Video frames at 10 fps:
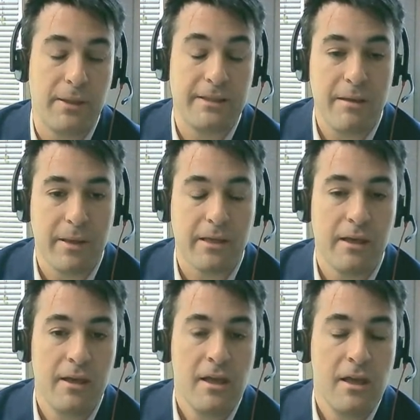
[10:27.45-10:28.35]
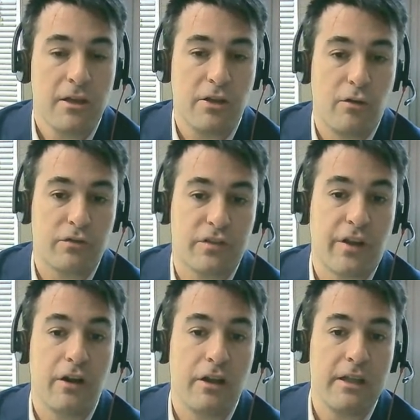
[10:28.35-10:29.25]
pandemic, you know,
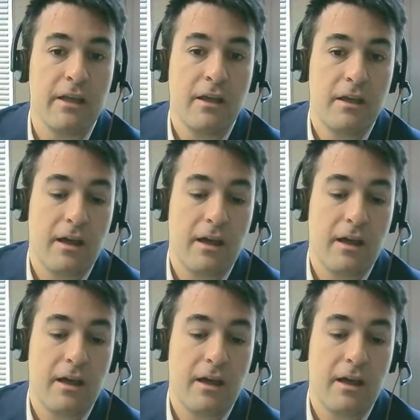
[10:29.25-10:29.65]
suddenly